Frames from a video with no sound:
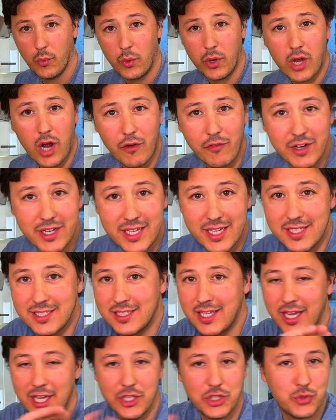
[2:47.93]
We cover this
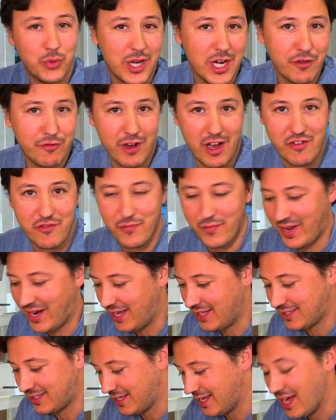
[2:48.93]
25
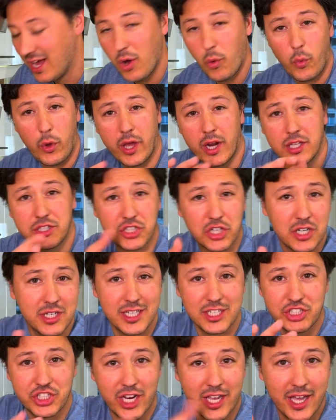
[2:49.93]
minutes. We're going to turn the
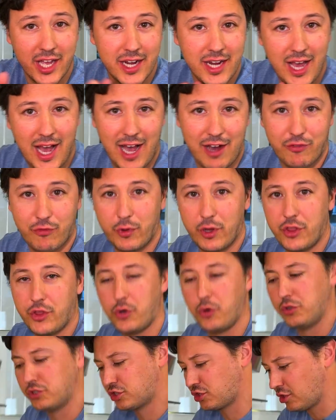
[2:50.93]
chicken halfway
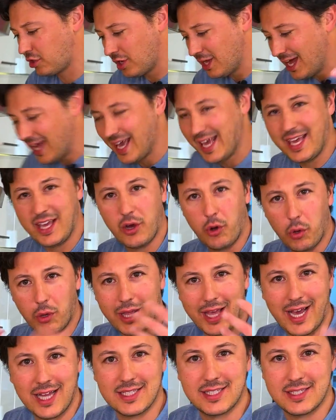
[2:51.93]
through so it all
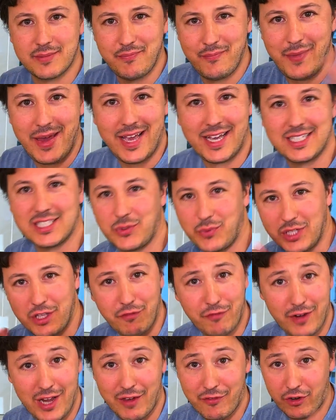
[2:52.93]
gets mixed with the
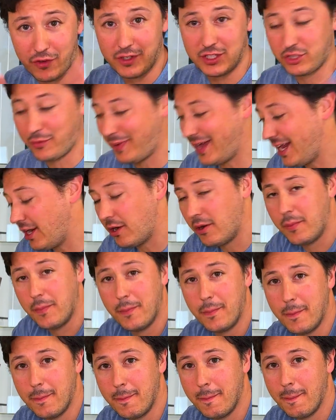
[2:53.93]
flavor of the tomato.
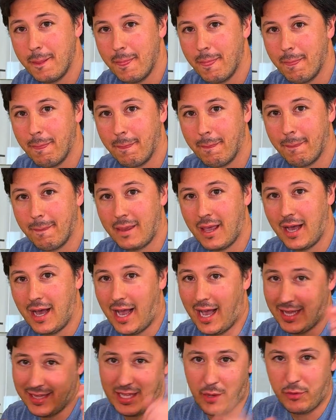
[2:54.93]

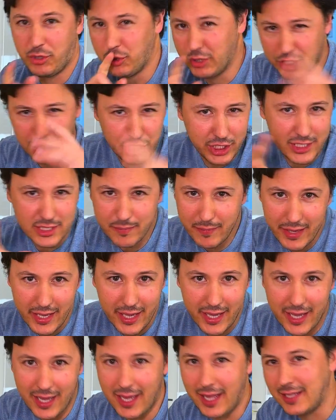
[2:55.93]
And then we do the cheese
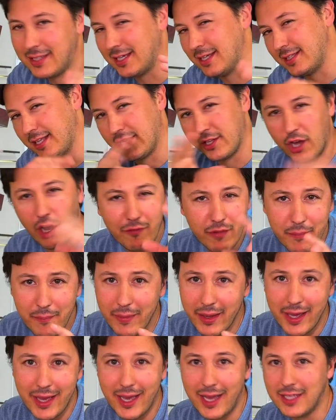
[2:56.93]
bit and then the oven bit.